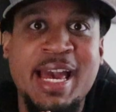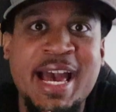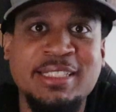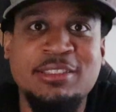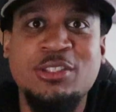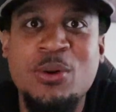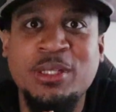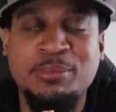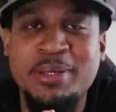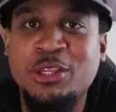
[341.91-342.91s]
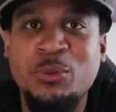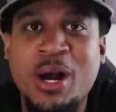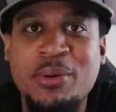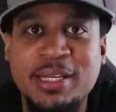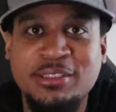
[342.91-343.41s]
as it's always been
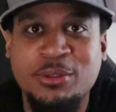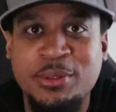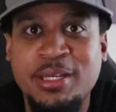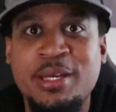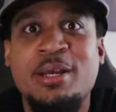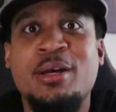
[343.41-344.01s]
throughout history.